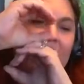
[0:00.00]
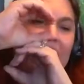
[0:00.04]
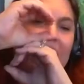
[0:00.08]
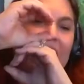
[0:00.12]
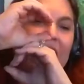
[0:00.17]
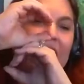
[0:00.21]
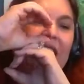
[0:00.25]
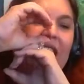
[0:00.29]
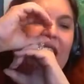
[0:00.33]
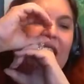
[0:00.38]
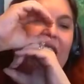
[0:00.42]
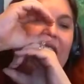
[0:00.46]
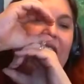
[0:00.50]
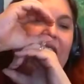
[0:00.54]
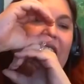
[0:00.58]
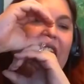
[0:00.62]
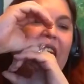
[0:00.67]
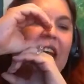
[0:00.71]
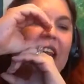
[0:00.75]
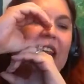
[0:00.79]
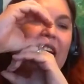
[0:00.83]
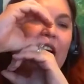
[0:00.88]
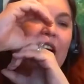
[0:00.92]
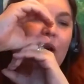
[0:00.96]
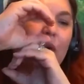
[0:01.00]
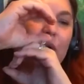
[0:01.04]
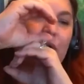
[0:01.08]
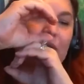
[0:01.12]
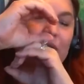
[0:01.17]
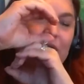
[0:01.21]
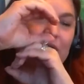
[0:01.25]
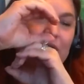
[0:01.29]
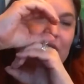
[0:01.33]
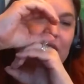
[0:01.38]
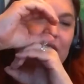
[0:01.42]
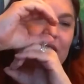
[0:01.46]
get 8
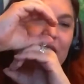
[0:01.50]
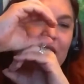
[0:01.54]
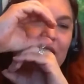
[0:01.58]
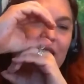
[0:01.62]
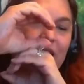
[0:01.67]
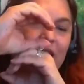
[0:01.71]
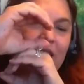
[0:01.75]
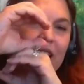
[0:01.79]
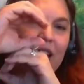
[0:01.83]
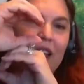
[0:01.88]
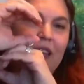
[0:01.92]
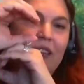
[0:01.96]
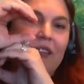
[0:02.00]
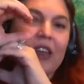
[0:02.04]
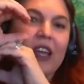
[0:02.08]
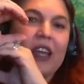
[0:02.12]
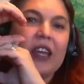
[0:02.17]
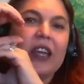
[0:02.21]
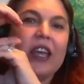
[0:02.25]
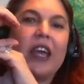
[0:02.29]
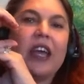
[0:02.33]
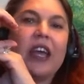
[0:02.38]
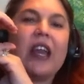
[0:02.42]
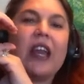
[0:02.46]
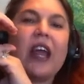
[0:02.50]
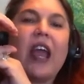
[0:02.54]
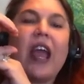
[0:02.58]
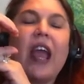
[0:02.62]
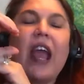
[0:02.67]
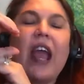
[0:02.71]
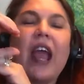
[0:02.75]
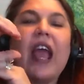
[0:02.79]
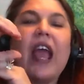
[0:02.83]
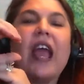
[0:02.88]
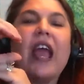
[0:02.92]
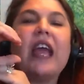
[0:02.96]
hours. They get
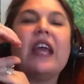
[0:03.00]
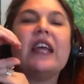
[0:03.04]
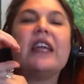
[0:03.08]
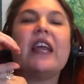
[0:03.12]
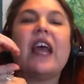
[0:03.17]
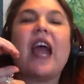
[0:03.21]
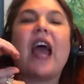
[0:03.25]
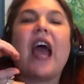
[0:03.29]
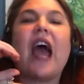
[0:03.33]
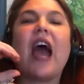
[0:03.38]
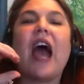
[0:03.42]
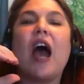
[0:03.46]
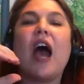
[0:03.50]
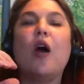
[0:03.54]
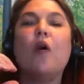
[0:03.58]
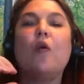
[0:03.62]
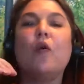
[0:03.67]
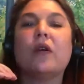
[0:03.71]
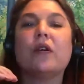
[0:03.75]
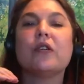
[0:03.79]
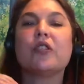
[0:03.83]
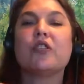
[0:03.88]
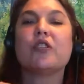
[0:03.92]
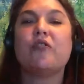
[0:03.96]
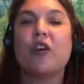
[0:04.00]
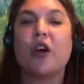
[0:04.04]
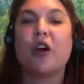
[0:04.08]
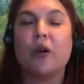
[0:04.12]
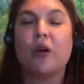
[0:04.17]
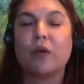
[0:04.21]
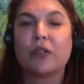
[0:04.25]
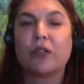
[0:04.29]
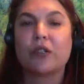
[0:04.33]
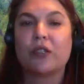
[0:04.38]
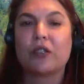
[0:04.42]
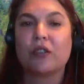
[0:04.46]
8 hours,
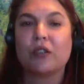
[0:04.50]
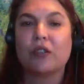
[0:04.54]
folks.